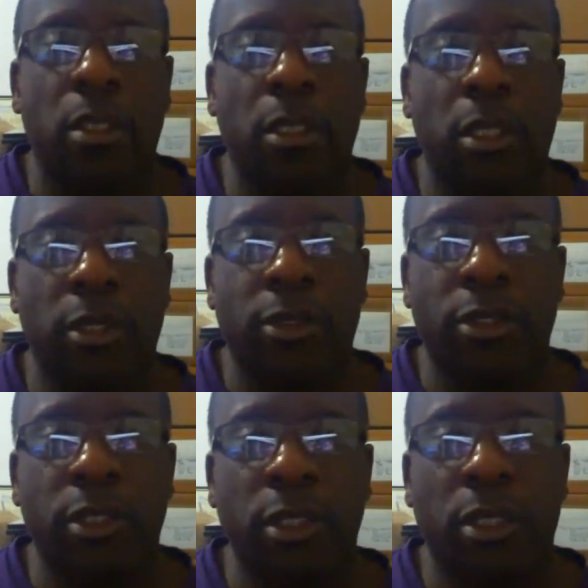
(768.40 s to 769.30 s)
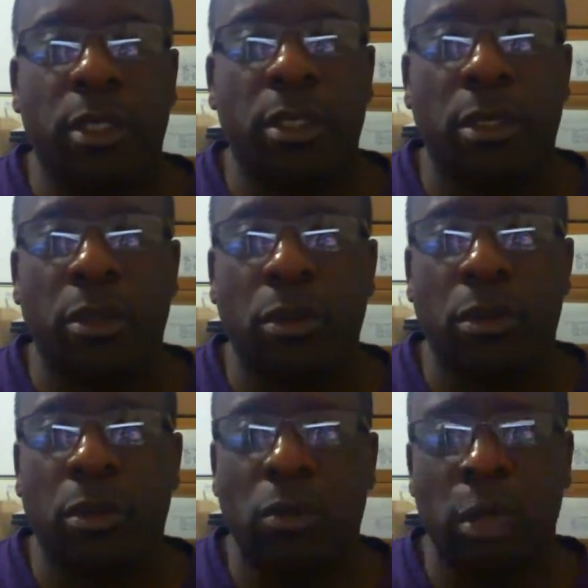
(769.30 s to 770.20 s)
Let's see
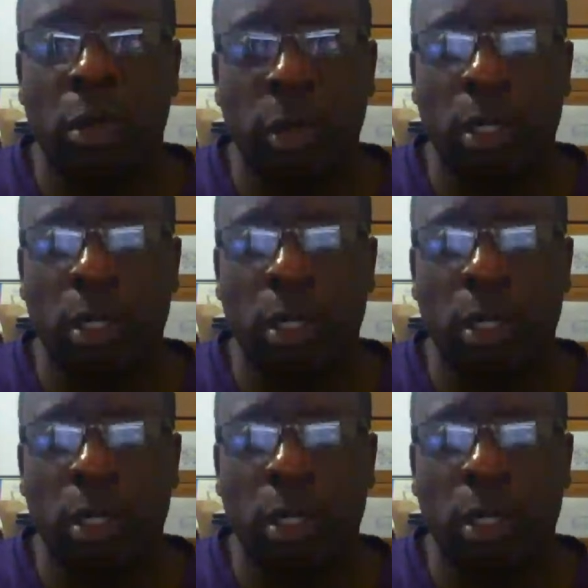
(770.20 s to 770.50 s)
where we